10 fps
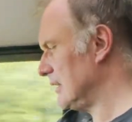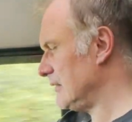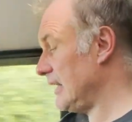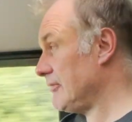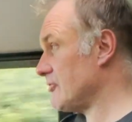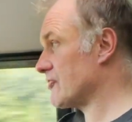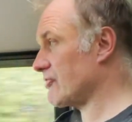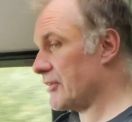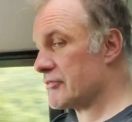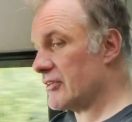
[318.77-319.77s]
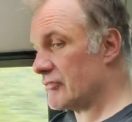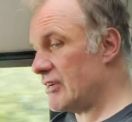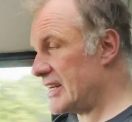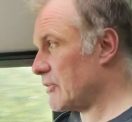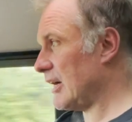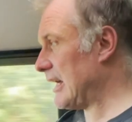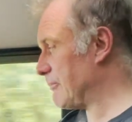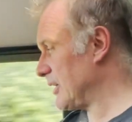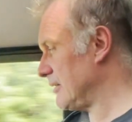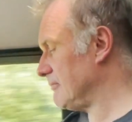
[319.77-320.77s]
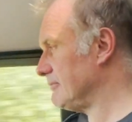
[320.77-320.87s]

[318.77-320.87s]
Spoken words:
Yeah, just trundles along really quite happily.